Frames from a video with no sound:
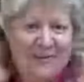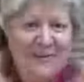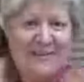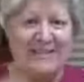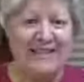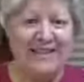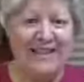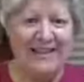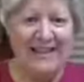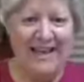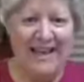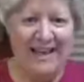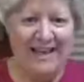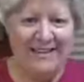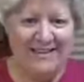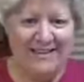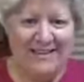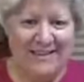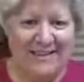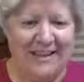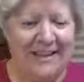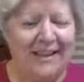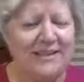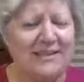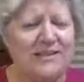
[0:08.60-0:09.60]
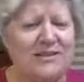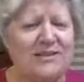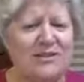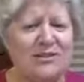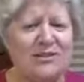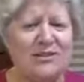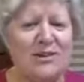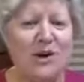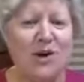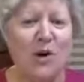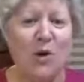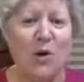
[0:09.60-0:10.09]
day has
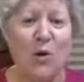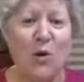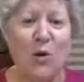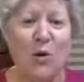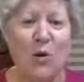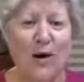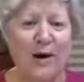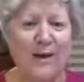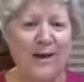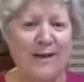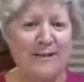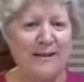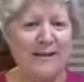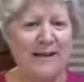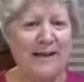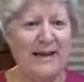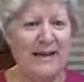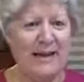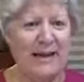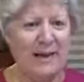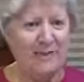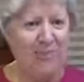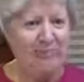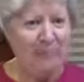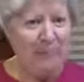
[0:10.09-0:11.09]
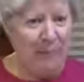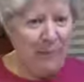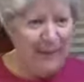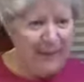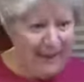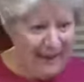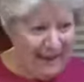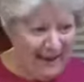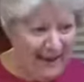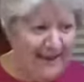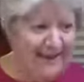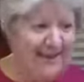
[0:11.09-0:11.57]
not quite as I had
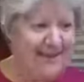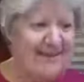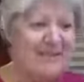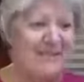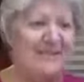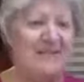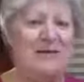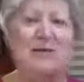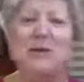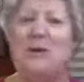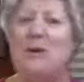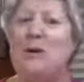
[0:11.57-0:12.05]
planned,